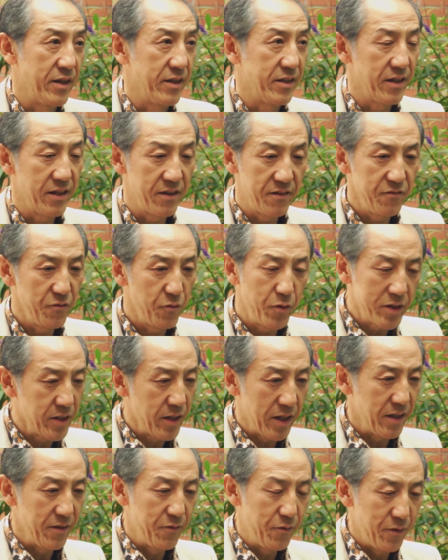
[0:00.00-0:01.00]
And
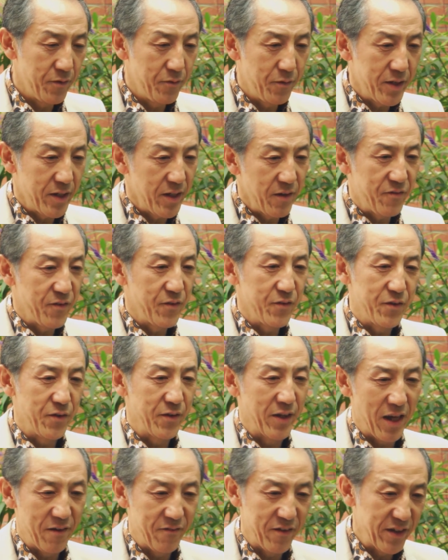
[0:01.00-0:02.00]
what if you
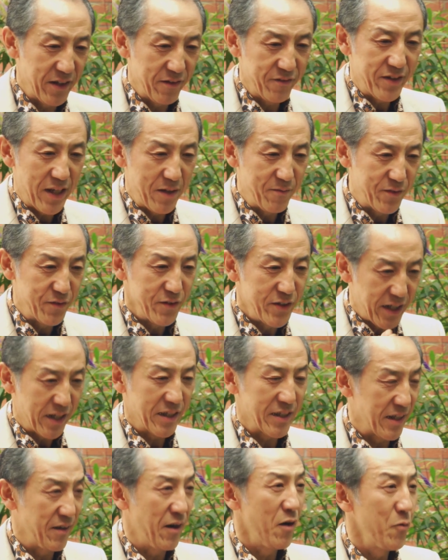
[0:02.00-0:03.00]
don't have enough time to
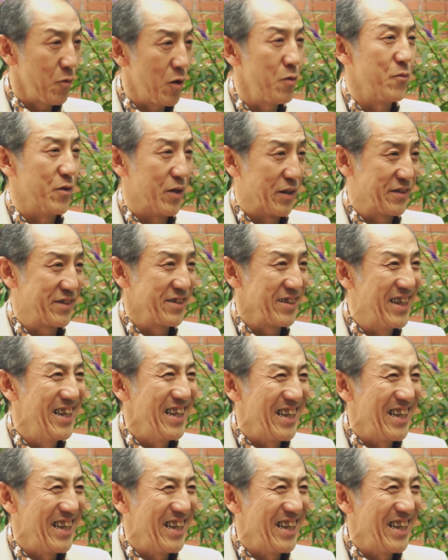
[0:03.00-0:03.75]
check the homeworks?